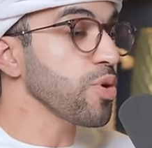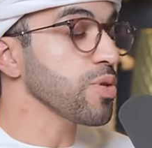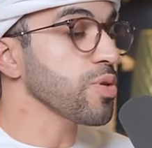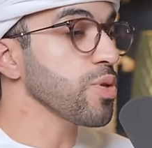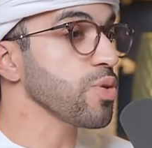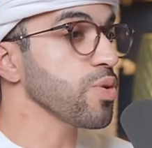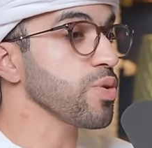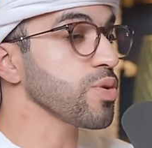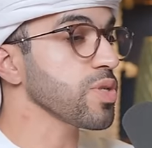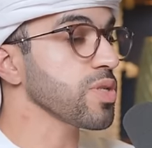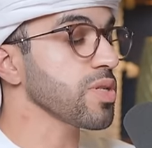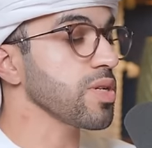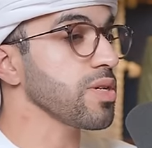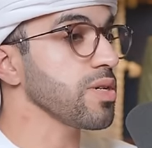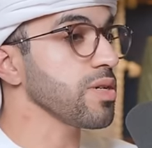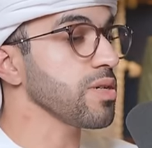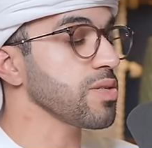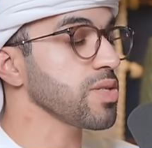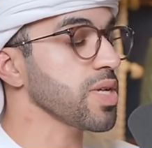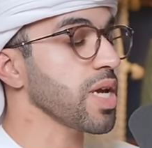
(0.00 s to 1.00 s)
employed in those
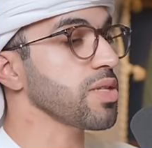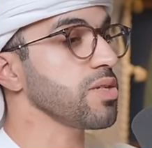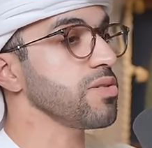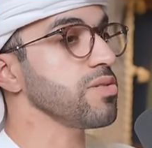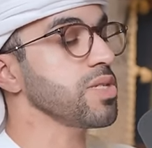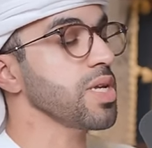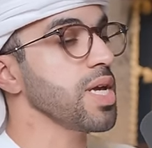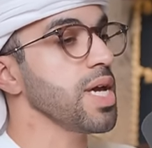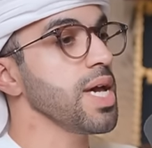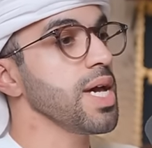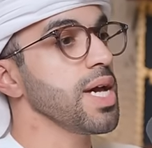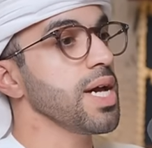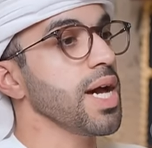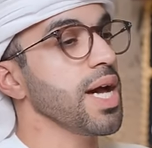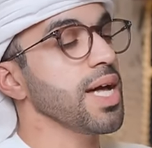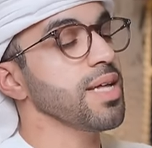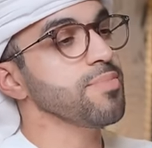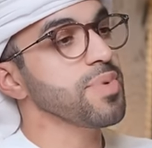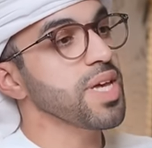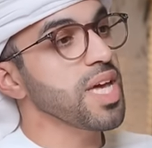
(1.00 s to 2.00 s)
uh, sectors
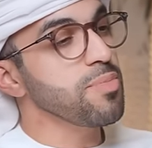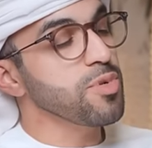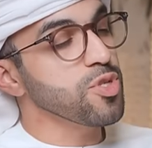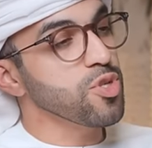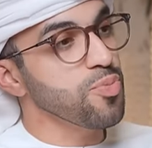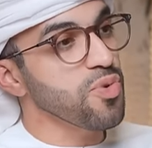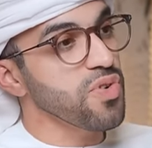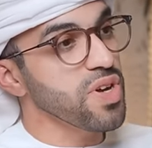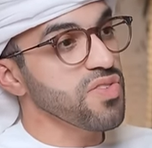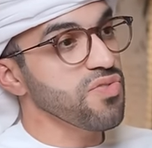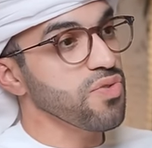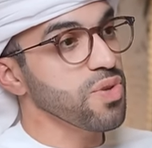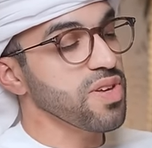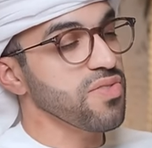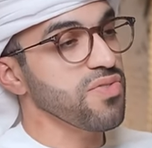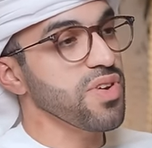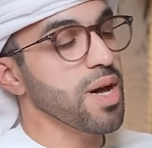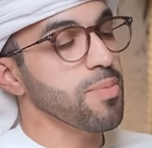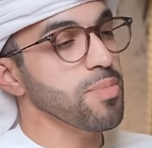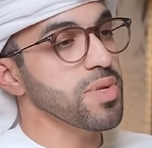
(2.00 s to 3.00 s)
and be able to provide for
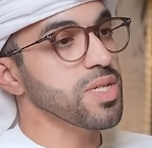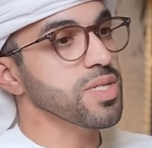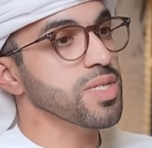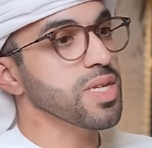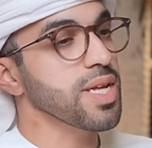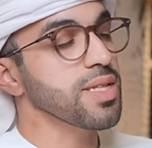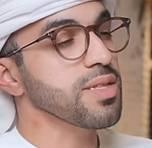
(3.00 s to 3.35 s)
their families.